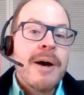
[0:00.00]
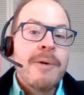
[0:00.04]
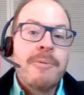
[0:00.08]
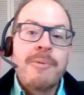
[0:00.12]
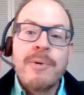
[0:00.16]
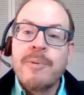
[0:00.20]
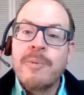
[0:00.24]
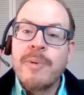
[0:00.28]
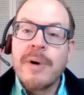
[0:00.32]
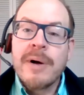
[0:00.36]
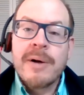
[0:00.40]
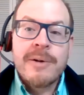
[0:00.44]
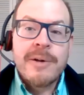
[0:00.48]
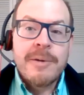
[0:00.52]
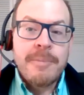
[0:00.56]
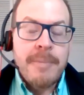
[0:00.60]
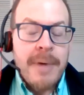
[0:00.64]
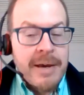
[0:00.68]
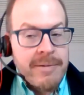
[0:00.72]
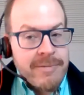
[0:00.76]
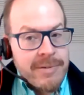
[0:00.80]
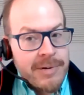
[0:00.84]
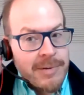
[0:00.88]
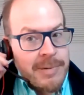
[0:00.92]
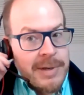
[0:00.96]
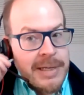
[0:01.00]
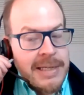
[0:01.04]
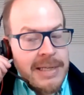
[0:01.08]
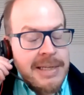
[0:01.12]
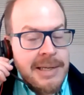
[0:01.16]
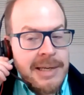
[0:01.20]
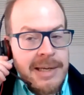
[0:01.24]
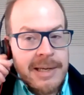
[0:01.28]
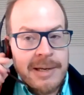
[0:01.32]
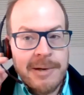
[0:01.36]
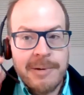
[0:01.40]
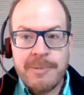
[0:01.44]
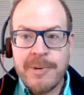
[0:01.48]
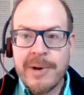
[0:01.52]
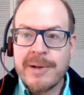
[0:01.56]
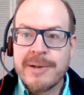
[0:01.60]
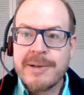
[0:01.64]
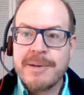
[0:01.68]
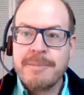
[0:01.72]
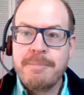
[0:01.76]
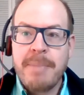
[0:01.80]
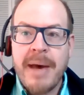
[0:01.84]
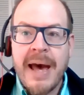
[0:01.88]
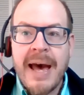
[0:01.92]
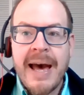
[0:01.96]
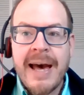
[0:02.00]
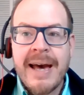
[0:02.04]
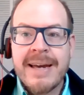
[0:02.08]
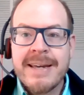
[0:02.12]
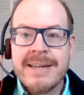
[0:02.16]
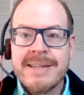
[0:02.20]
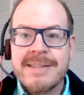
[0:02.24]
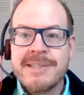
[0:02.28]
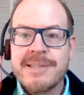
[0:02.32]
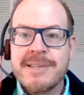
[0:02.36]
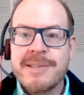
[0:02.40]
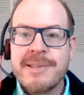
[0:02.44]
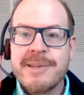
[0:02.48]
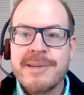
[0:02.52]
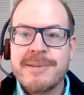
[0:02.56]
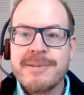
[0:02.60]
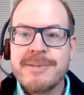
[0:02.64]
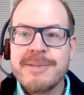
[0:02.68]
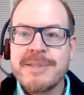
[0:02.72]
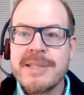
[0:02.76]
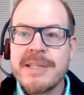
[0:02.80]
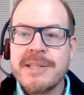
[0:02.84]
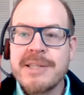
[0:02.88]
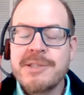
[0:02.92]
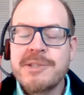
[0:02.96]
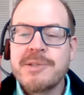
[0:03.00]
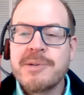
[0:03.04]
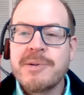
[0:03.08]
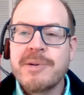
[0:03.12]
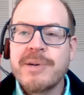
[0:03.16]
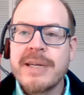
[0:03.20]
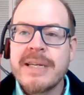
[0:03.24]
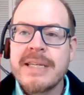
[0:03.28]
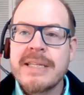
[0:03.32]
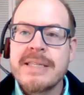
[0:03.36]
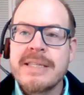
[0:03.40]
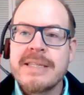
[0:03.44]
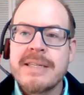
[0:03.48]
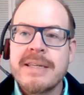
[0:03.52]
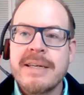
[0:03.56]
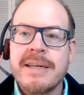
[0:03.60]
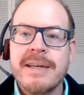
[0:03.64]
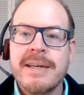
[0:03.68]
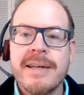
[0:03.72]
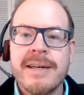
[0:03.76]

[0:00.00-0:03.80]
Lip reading: Well, welcome everyone. Welcome back, and to those that joined